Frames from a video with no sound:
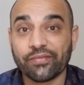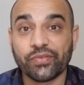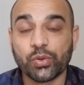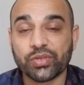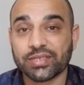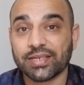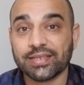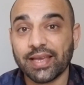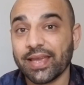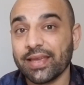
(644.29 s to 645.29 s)
viewings in a
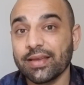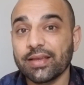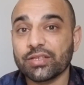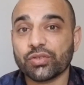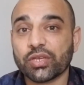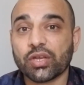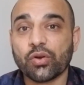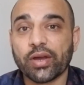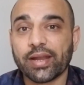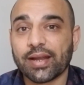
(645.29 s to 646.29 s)
day. So you can
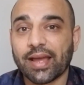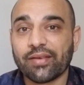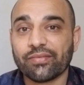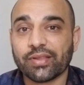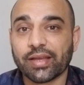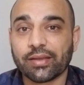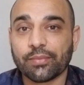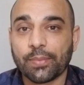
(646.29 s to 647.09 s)
go ahead and have like